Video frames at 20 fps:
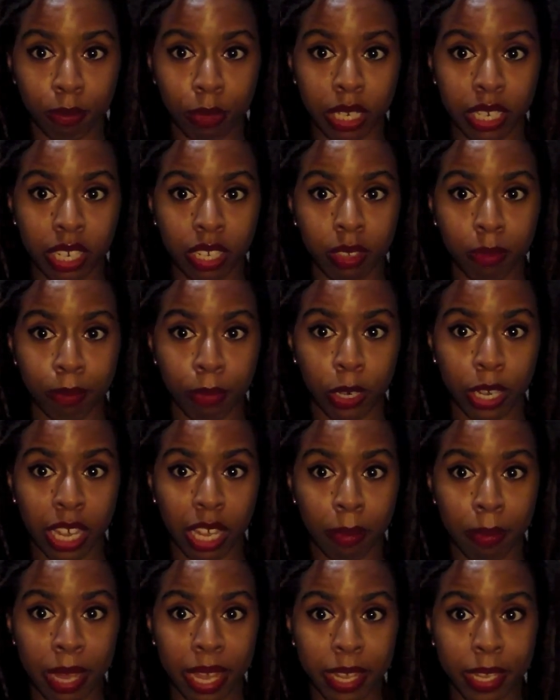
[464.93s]
Bring
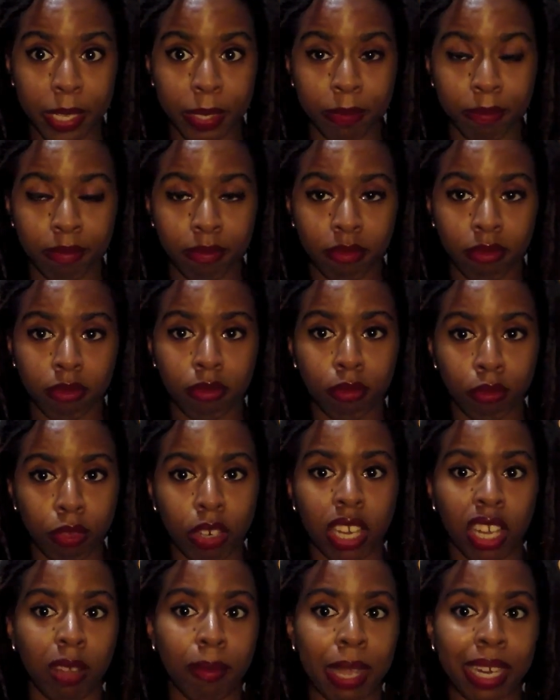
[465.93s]
Hale back.
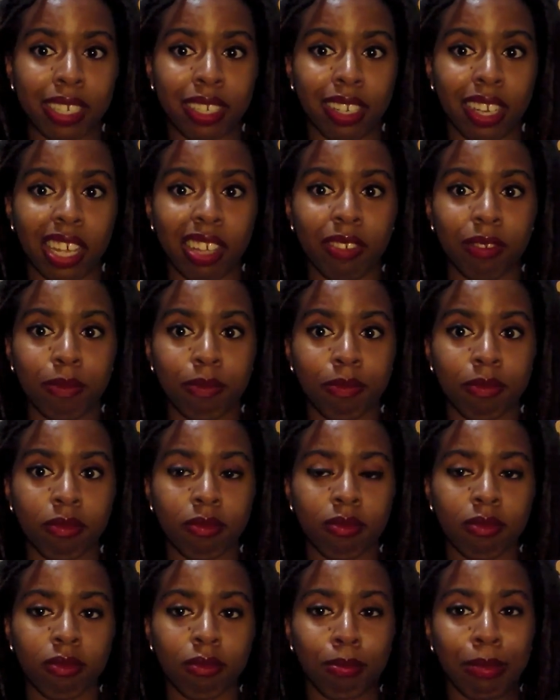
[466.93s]
Bring Hale back to life.
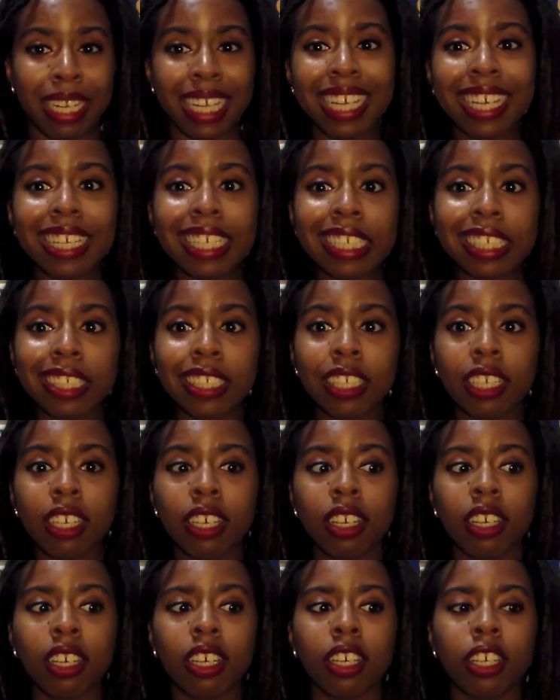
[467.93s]
Please,
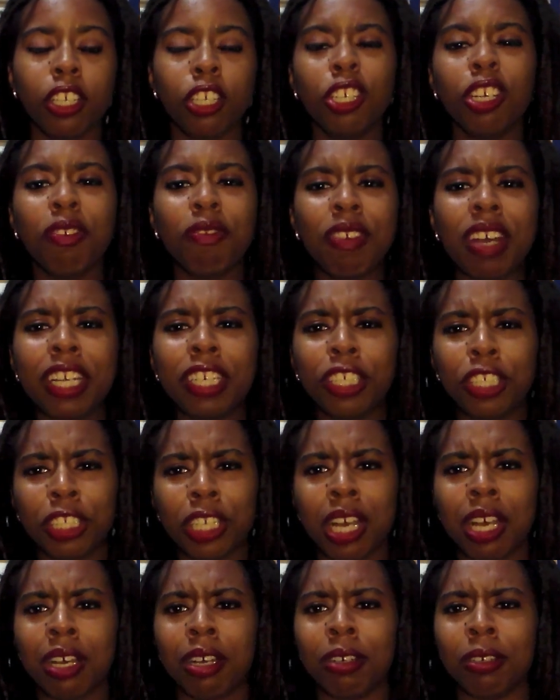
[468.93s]
you're a fun
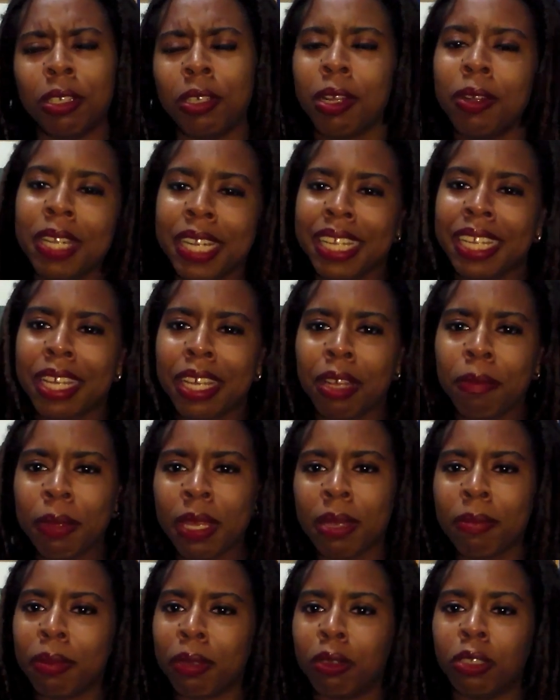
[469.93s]
show. You don't need to kill
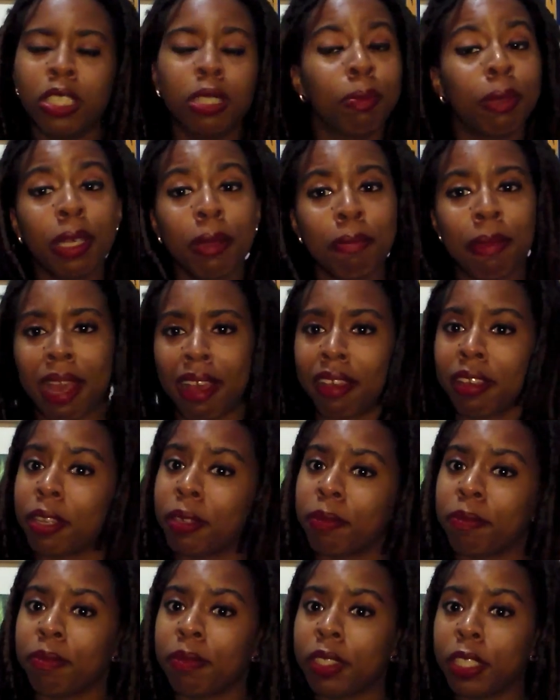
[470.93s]
people. Just bring them back.
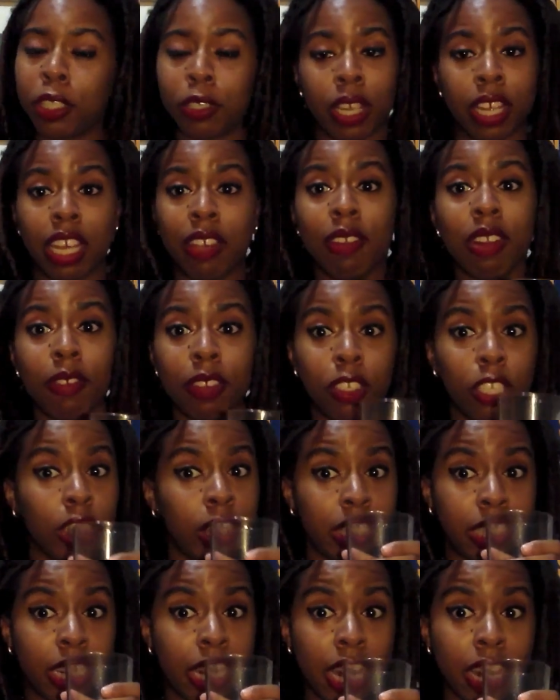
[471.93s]
It's okay, even if it's
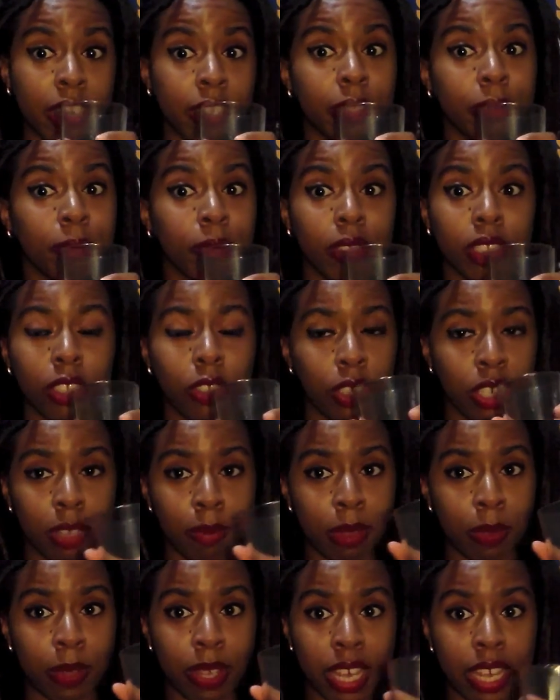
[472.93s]
just at the end, so you
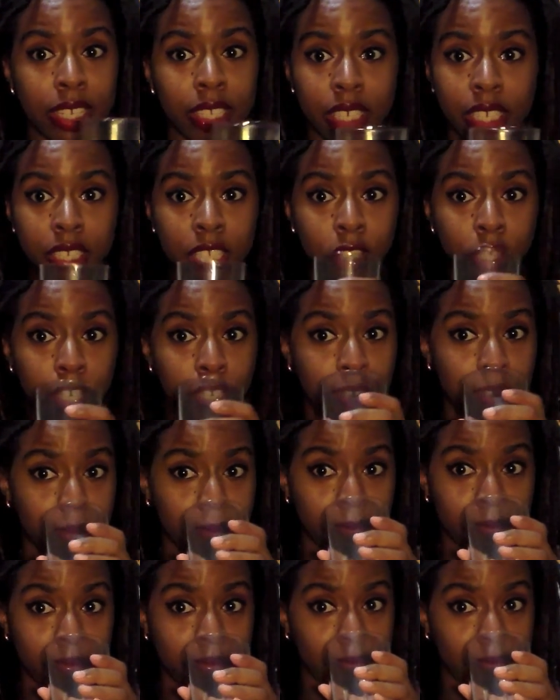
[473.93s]
can be with Kenzie in the dark.